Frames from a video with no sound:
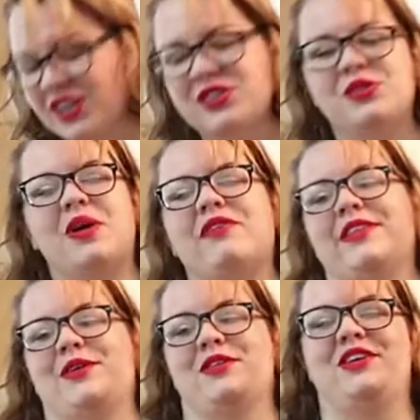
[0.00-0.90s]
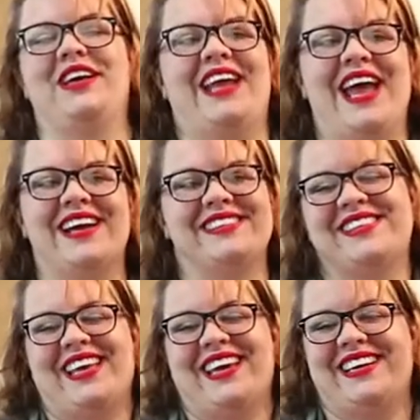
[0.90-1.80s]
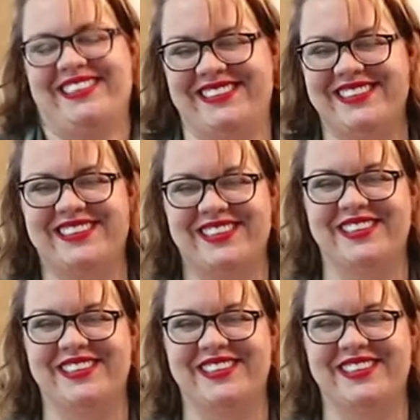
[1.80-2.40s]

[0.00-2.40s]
also do everything with clean hands. Like, it's just